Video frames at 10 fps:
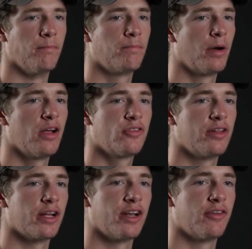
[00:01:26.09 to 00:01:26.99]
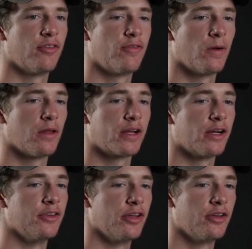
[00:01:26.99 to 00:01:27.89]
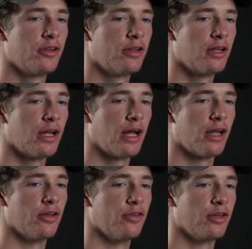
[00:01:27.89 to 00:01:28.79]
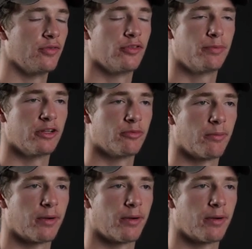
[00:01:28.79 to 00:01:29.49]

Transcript: Personally, I never felt like I did, and even speaking to my